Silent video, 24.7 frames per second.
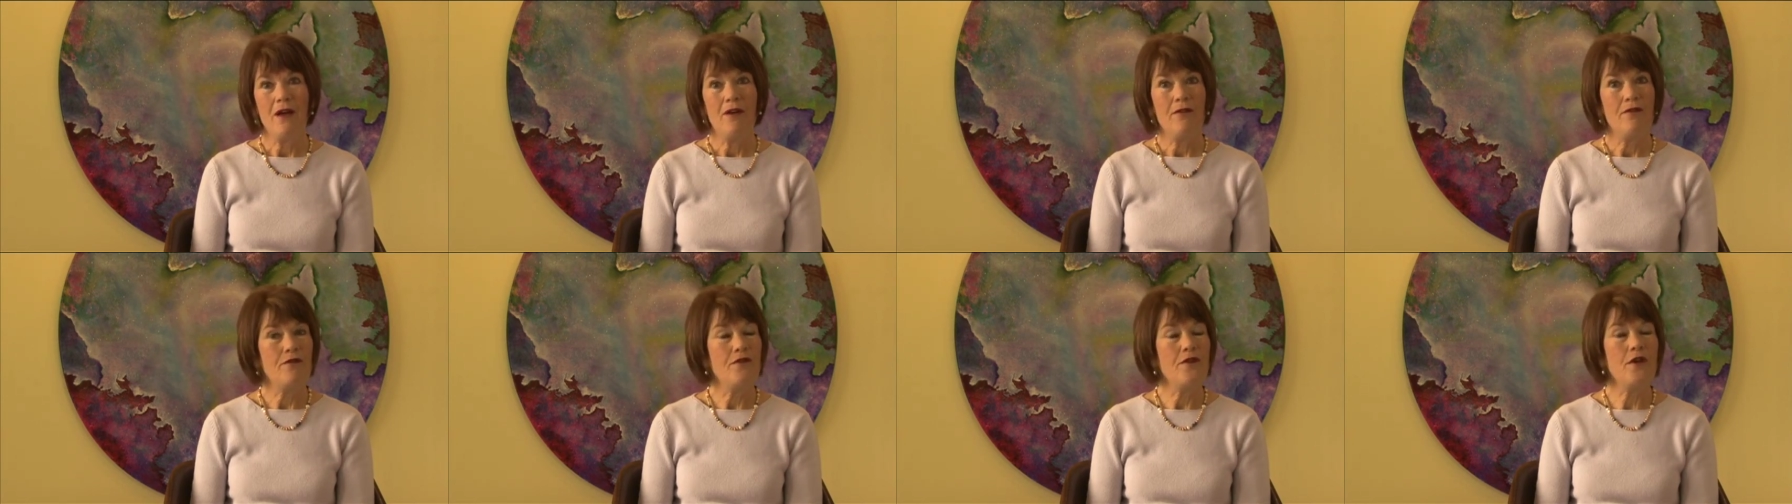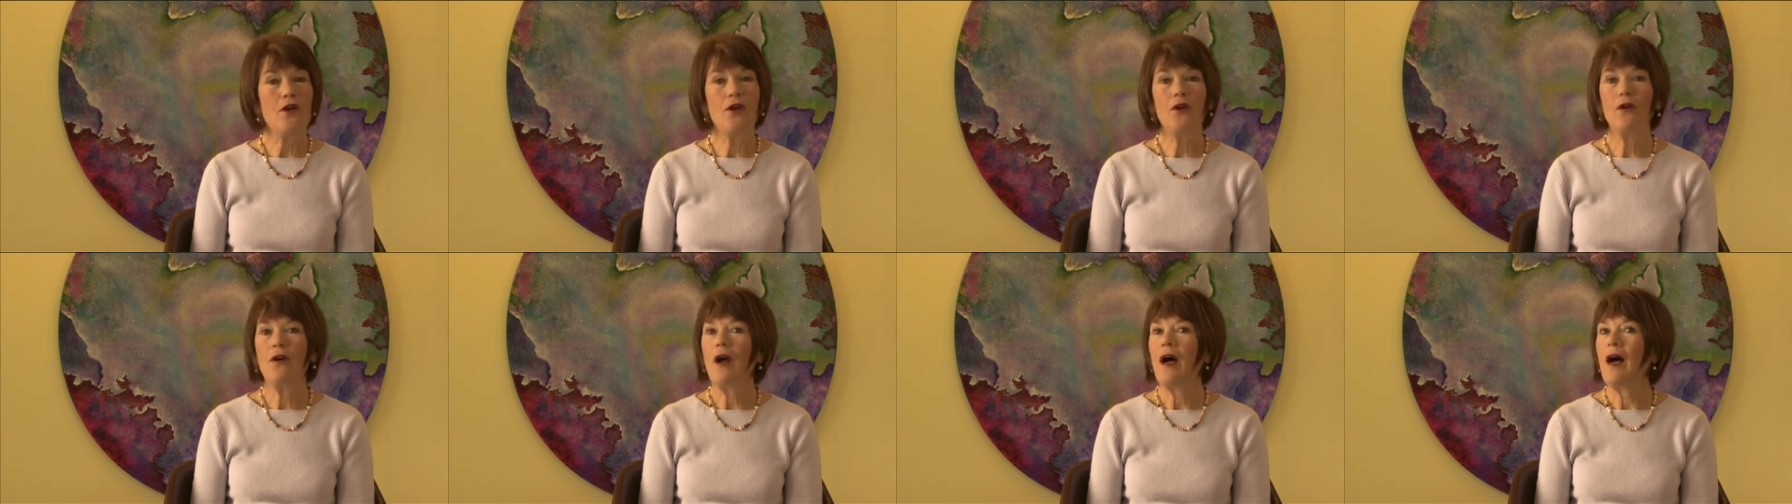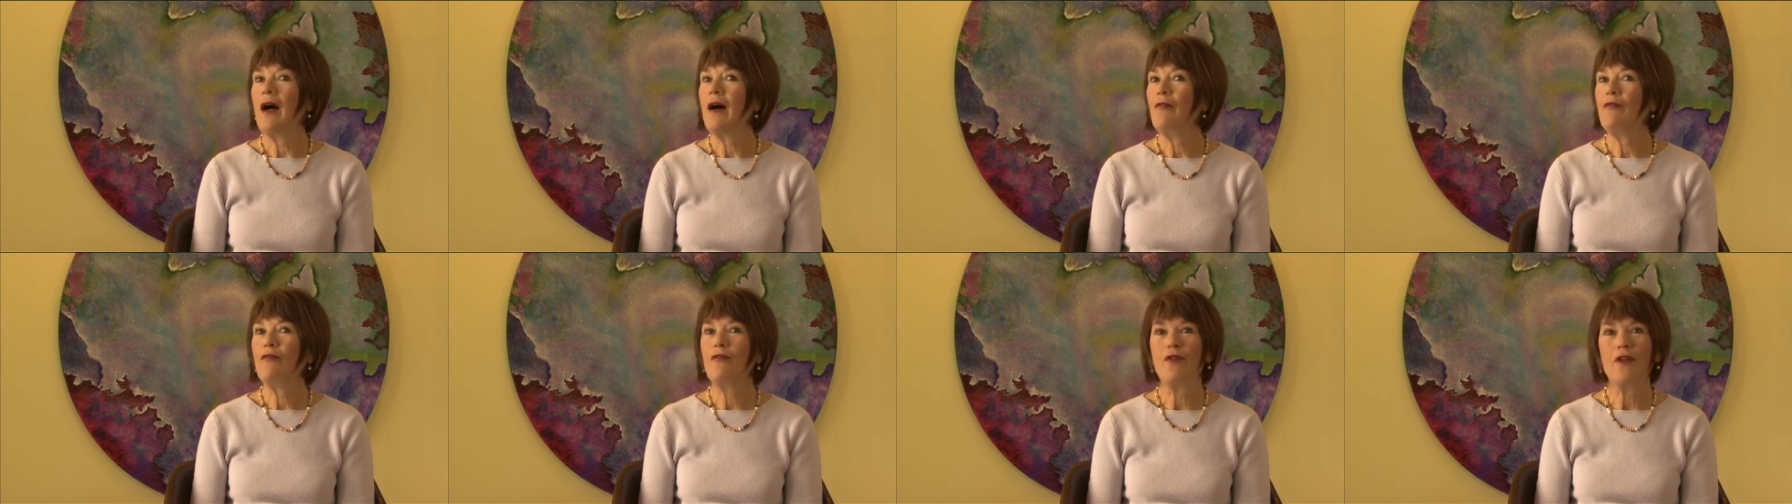fear
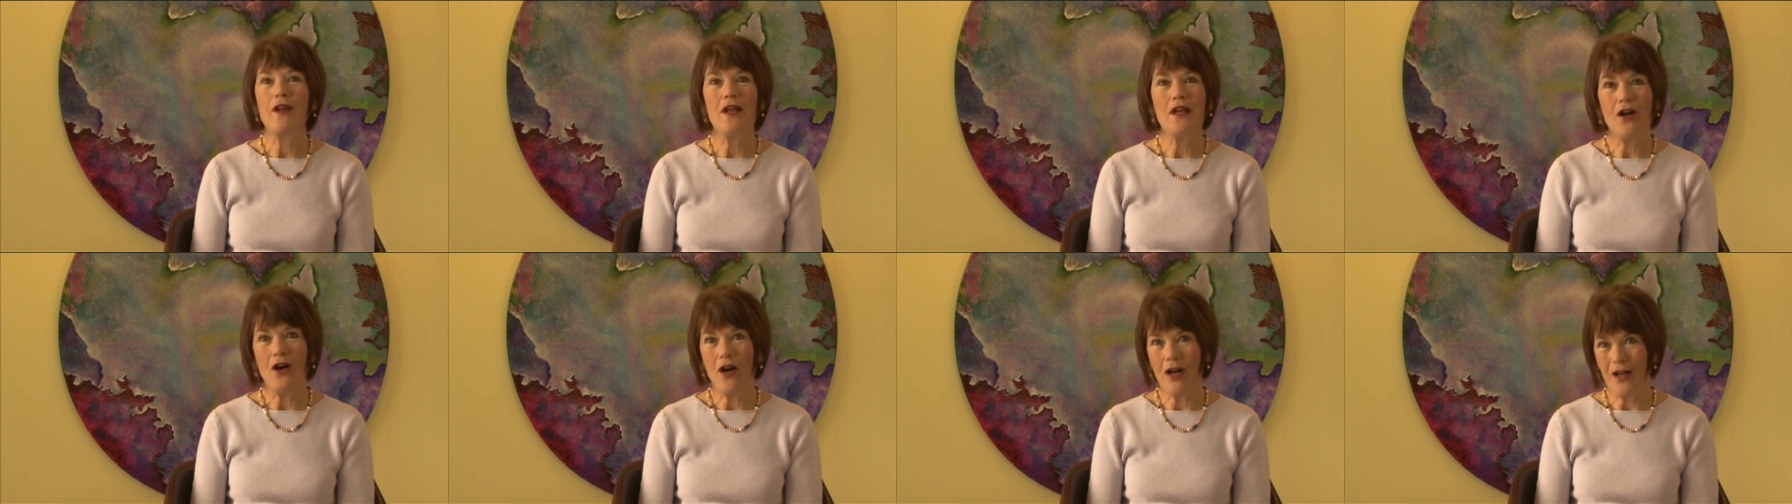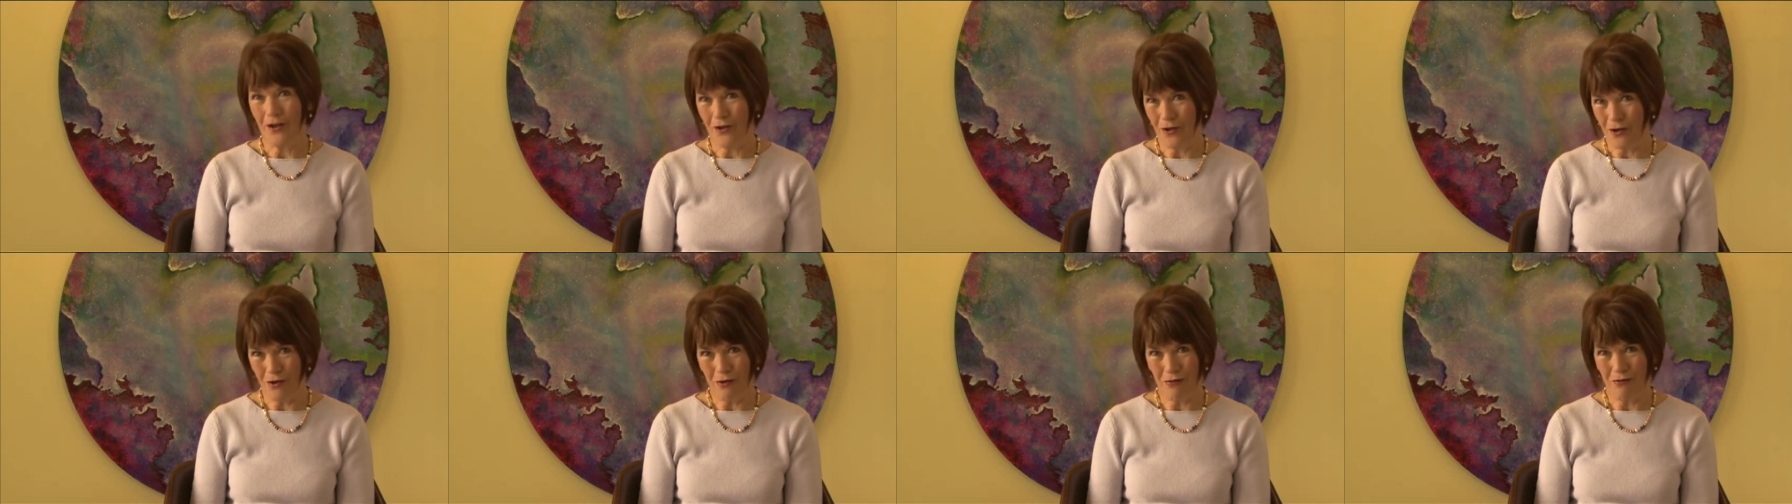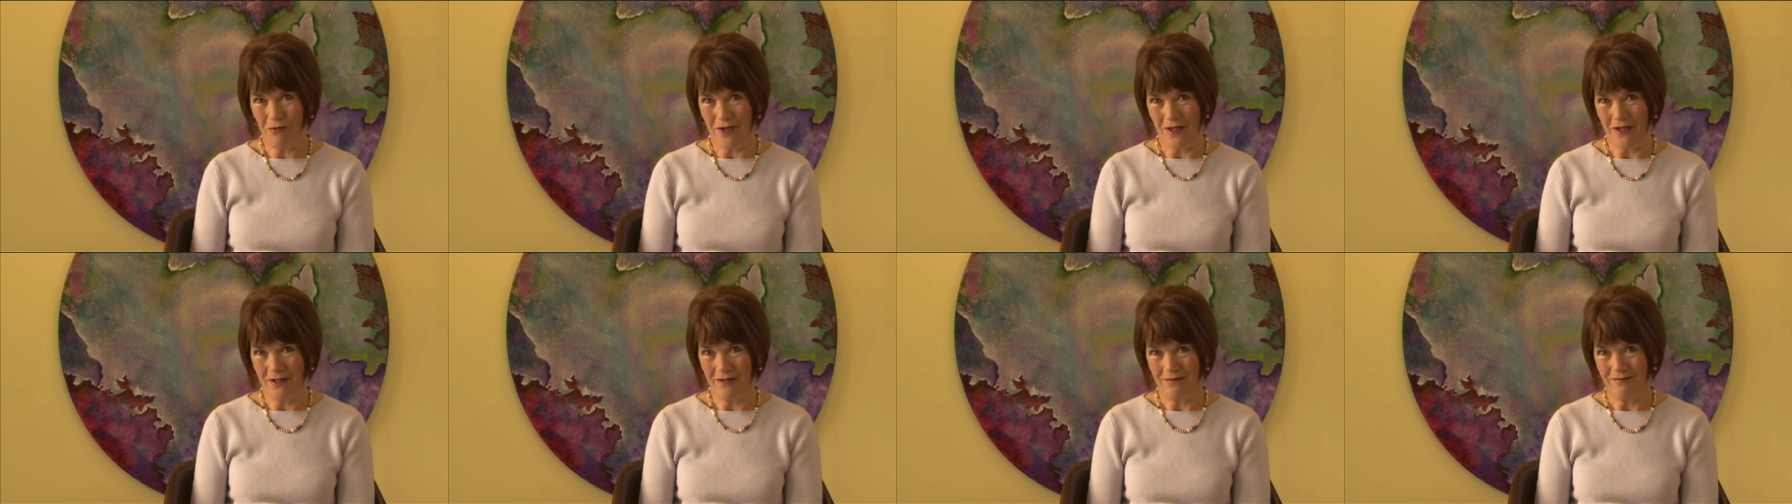of the
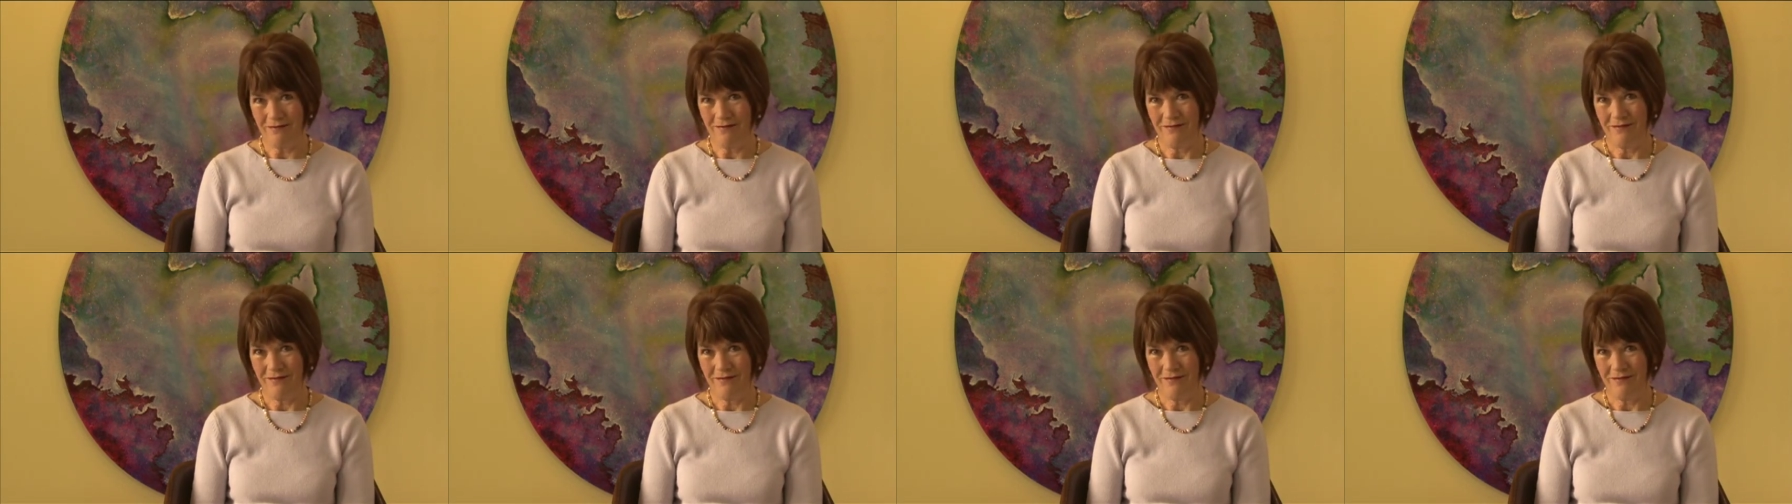unknown.